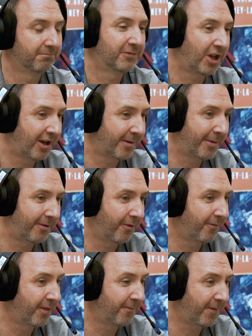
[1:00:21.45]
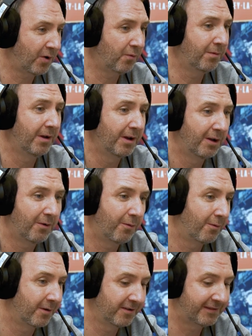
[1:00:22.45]
talk about over the phone,
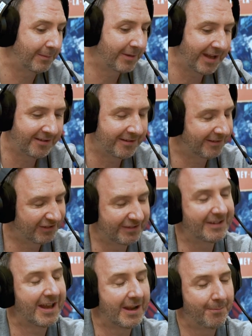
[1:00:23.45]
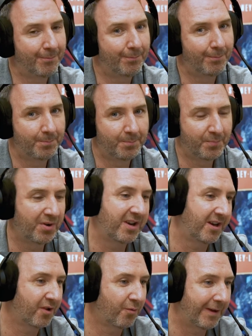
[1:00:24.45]
or in some cases just kind of put
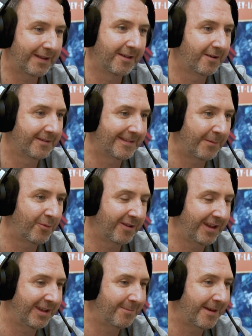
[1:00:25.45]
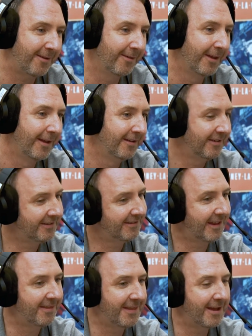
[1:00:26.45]
in a quick little summary email to
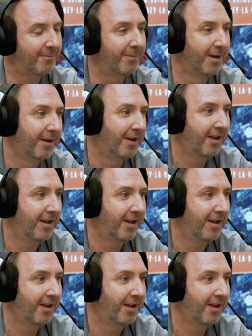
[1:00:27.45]
send them.